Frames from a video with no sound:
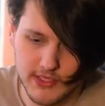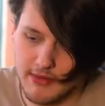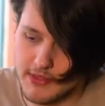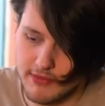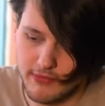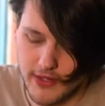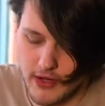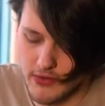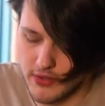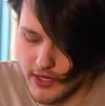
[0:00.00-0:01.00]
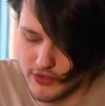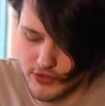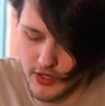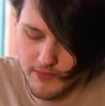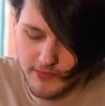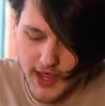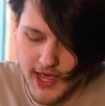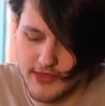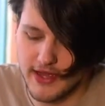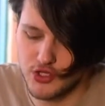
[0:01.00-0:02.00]
same as the Fuego and the Nitro,
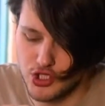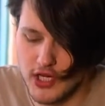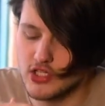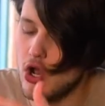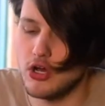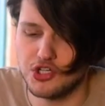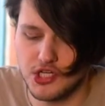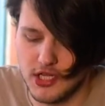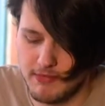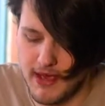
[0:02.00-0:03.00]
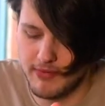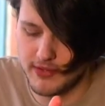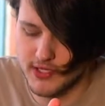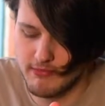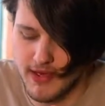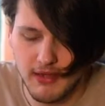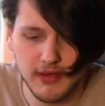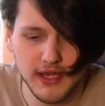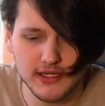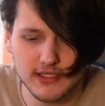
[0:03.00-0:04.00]
and they're just hot chili pepper. So
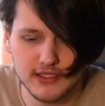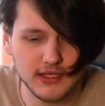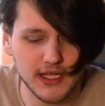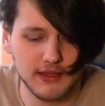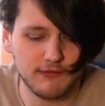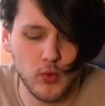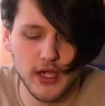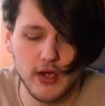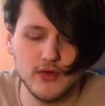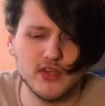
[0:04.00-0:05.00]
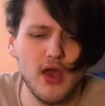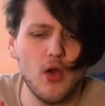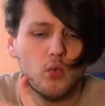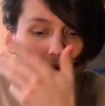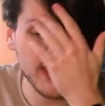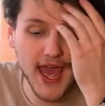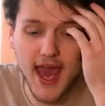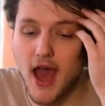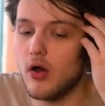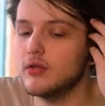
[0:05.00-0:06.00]
maybe it's like the Fuegos
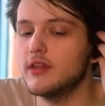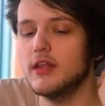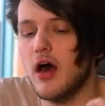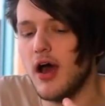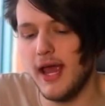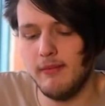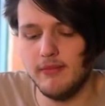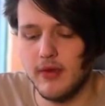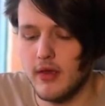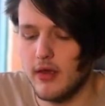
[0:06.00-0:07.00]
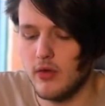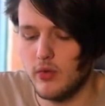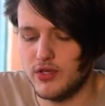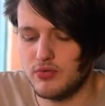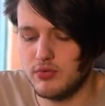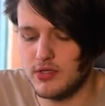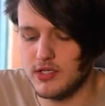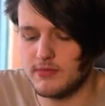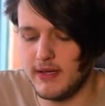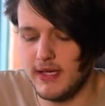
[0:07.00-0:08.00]
without the lime, which would
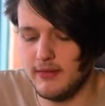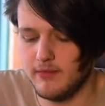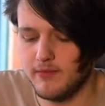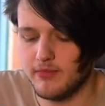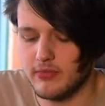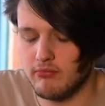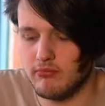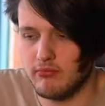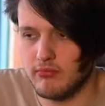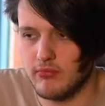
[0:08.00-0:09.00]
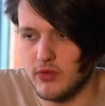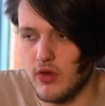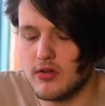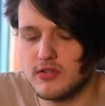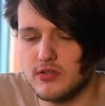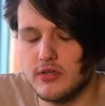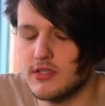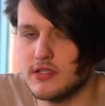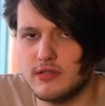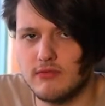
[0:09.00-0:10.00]
just be not as good
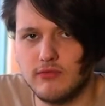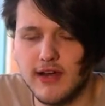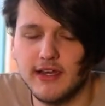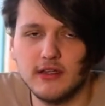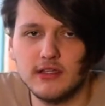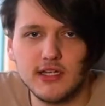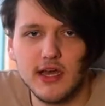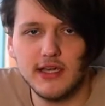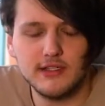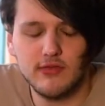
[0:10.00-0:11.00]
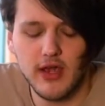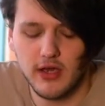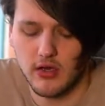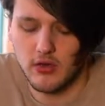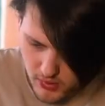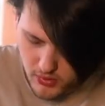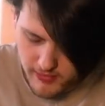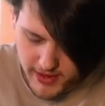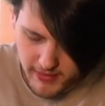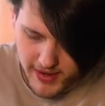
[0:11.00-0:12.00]
as regular Takis Fuego. Oh
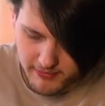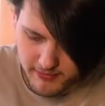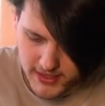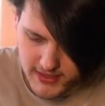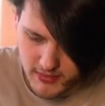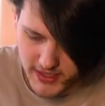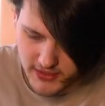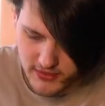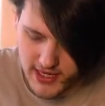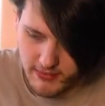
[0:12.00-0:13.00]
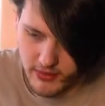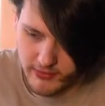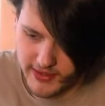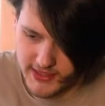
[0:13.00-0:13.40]
man, my stomach is not happy with me